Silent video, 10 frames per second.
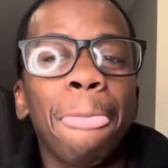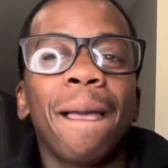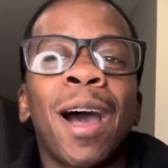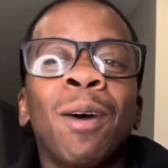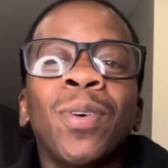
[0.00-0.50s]

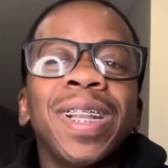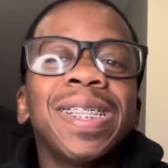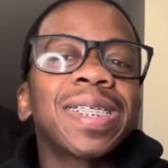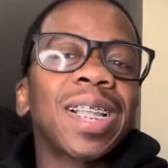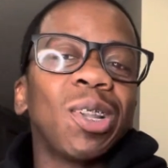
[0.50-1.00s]
I want to
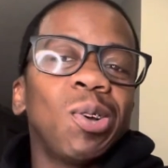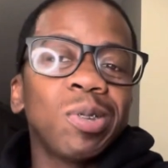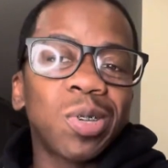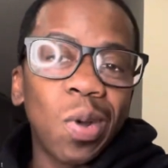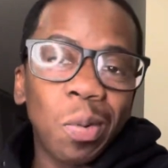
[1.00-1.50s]

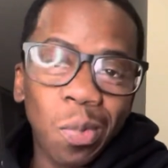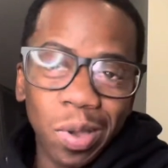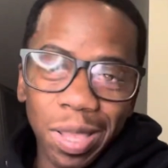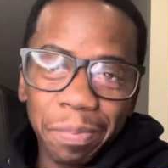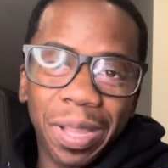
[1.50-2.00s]
disclose who I'm
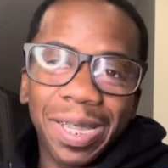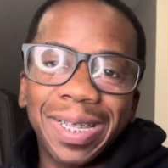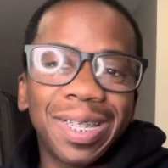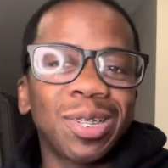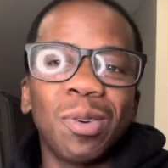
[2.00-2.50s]
with because
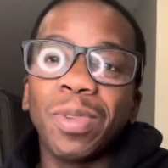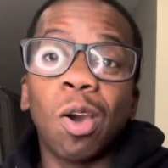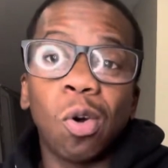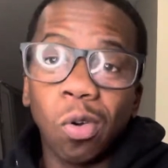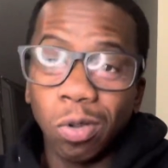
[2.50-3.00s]
that's going to be
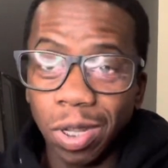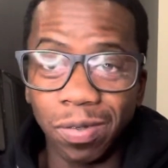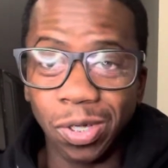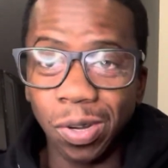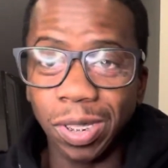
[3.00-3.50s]
a whole
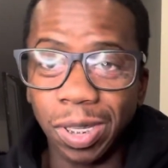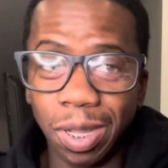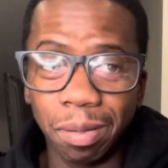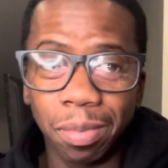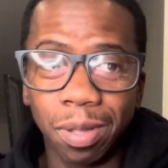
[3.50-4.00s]
nother story
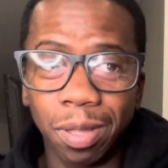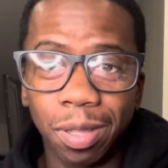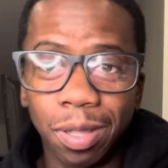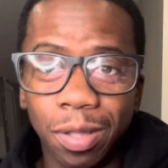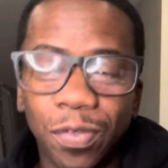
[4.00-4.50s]
time.
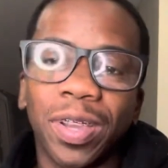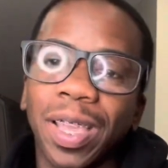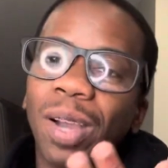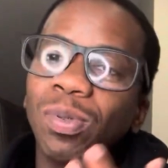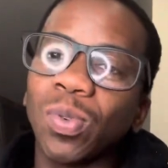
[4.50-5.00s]
Fuck
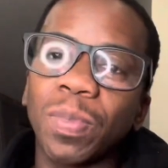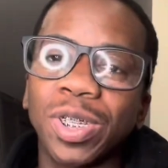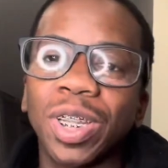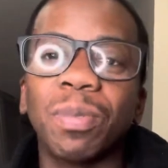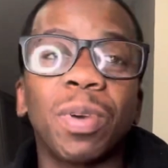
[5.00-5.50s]
it. I was with my
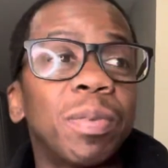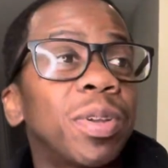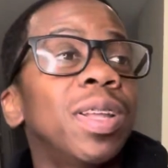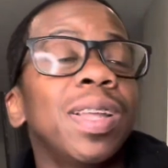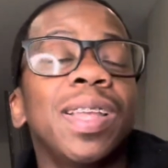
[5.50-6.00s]
sugar mama.
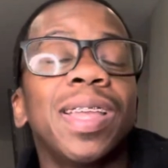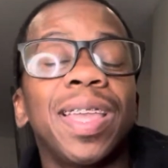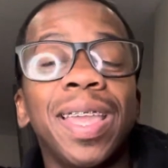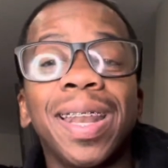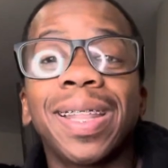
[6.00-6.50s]

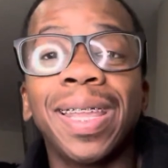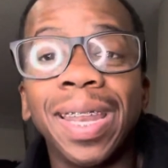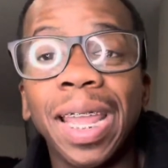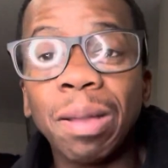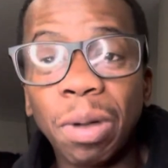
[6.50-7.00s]
And I
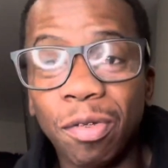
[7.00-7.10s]
didn't have my